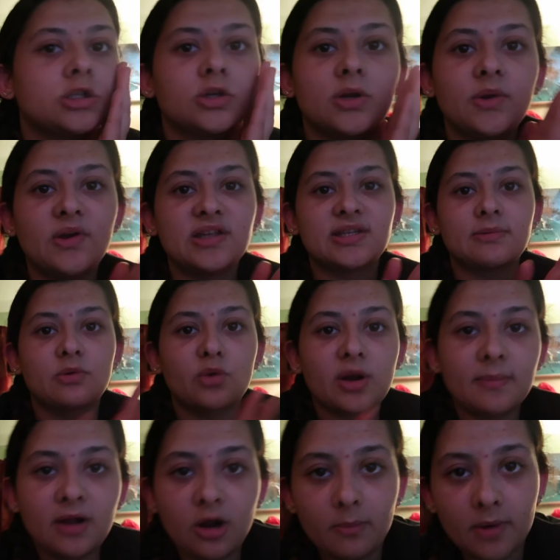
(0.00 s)
So anyways, I'm
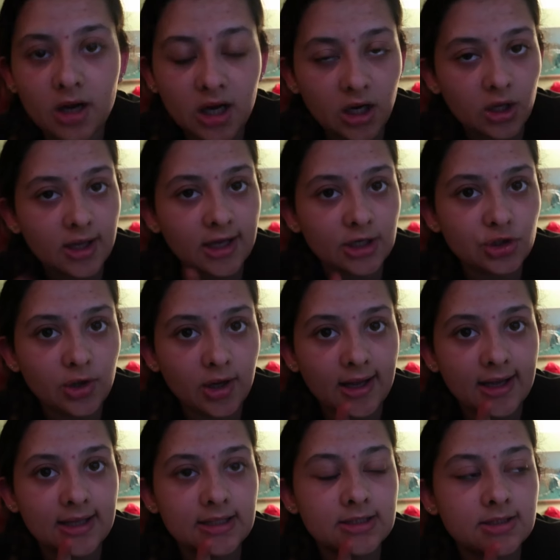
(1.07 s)
working my homework. I'll catch you
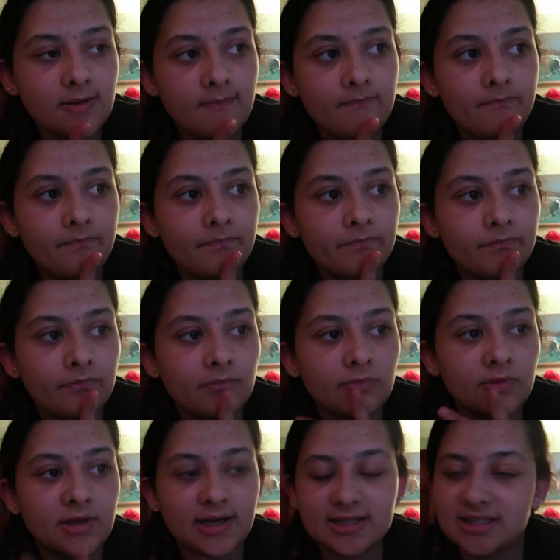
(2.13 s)
guys
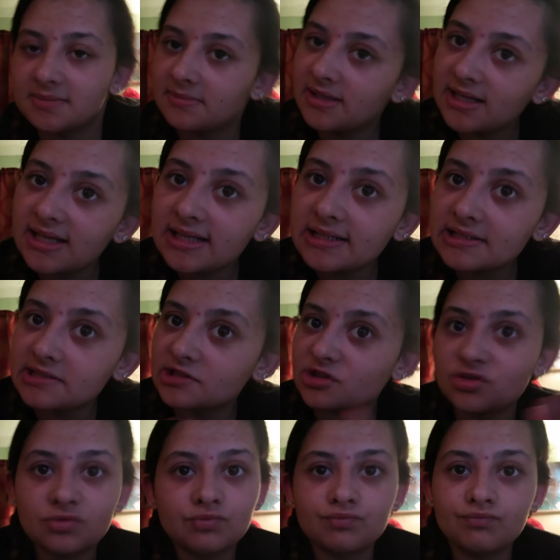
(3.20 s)
the next time I
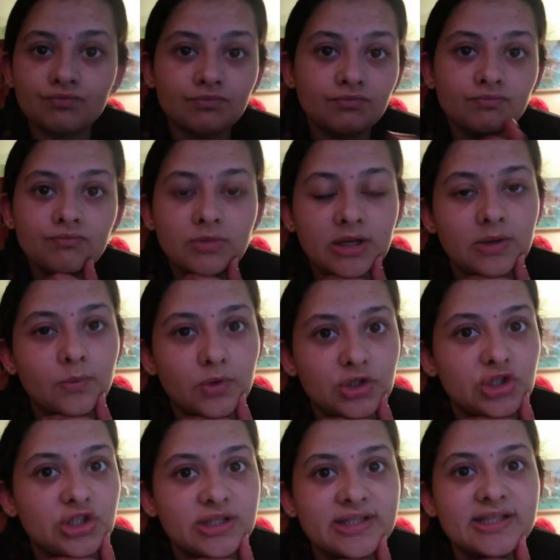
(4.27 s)
eat, and
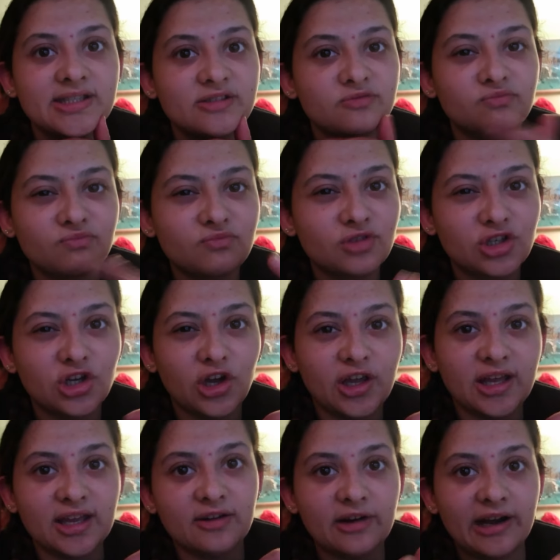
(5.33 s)
which is
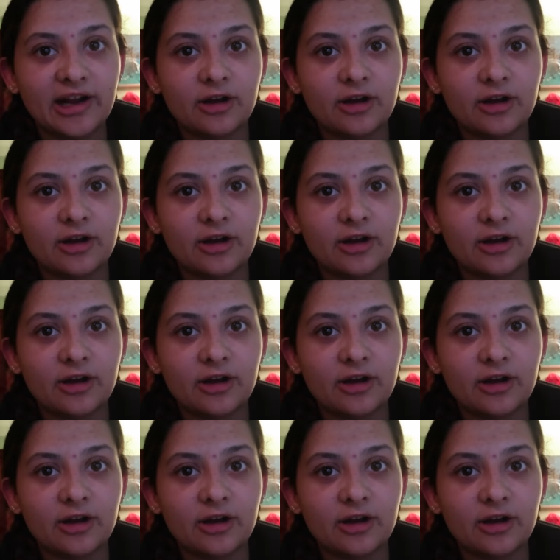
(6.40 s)
cooking.